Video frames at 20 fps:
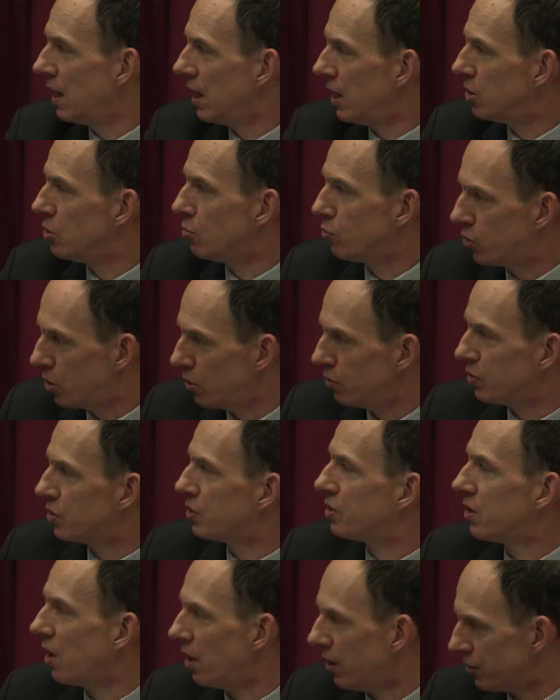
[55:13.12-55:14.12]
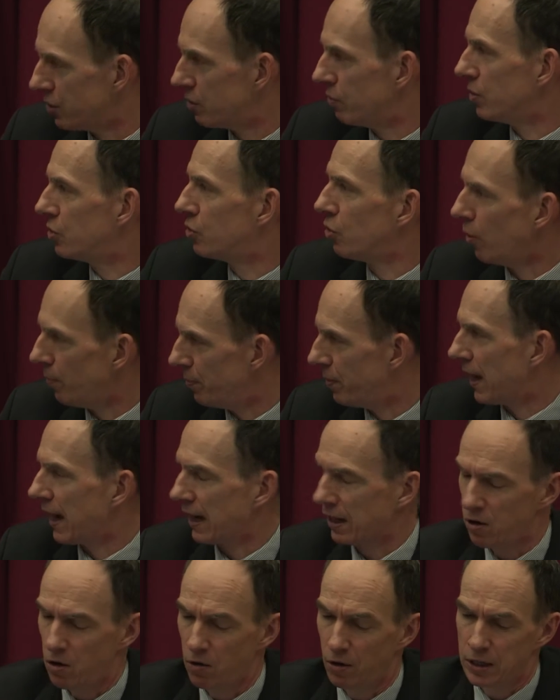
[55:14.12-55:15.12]
you could start to adopt that
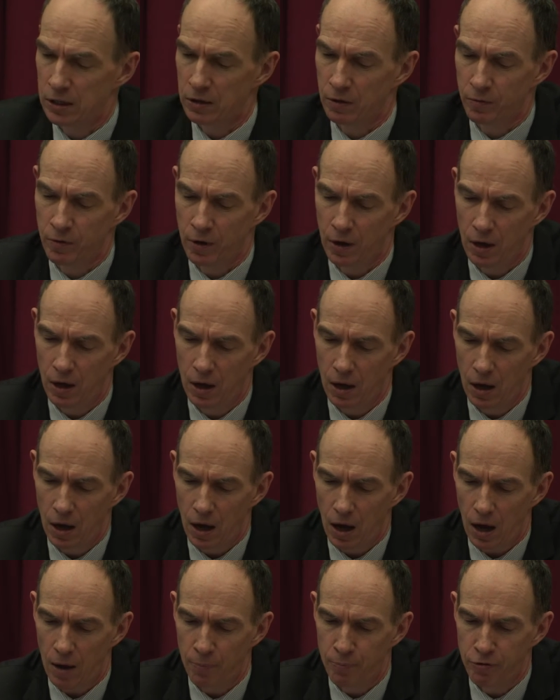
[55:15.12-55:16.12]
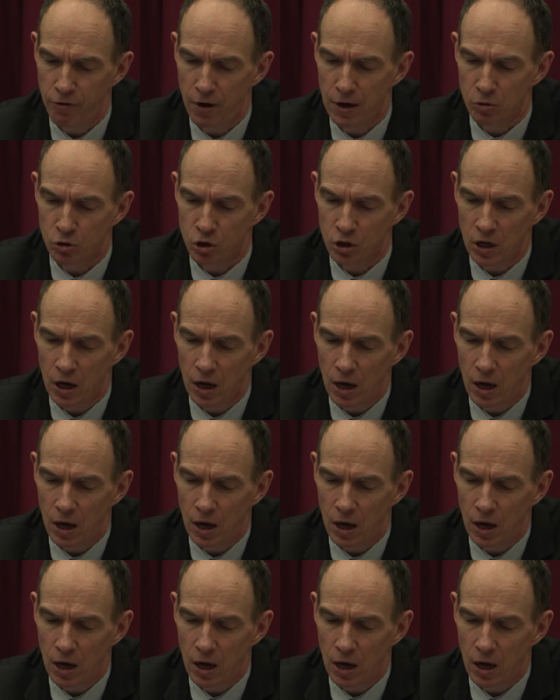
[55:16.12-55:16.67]
kind of approach.